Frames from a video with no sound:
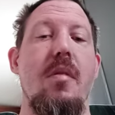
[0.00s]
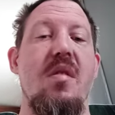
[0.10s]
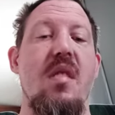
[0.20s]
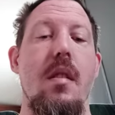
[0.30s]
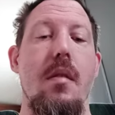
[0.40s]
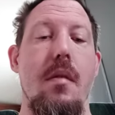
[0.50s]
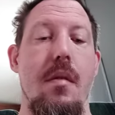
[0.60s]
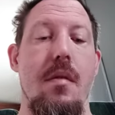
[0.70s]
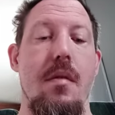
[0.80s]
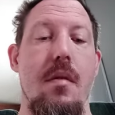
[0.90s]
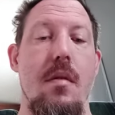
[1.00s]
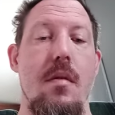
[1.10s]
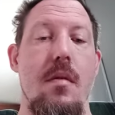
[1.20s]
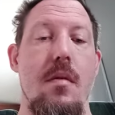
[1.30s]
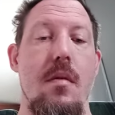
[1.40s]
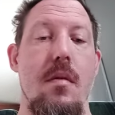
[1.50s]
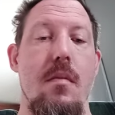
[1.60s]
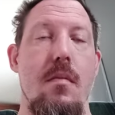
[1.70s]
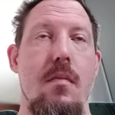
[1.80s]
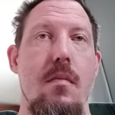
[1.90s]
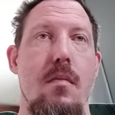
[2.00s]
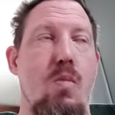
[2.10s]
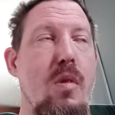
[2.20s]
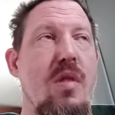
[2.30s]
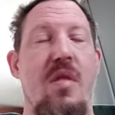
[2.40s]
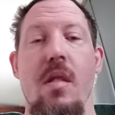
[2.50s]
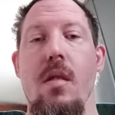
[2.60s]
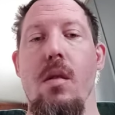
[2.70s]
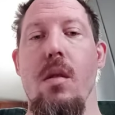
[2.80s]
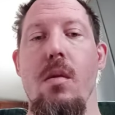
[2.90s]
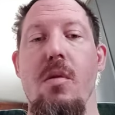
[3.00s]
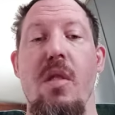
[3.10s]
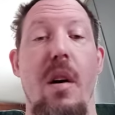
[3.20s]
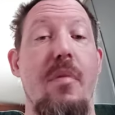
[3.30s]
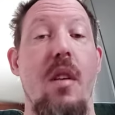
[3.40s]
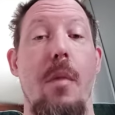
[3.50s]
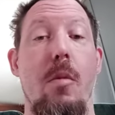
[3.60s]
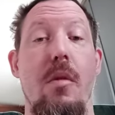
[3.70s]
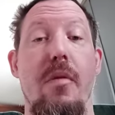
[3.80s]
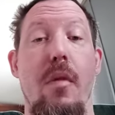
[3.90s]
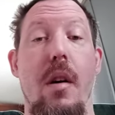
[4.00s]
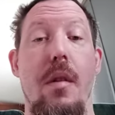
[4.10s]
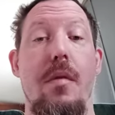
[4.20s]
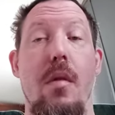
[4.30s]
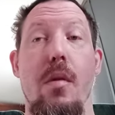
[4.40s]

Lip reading: just saying this. When you're sitting alone, you have time to reflect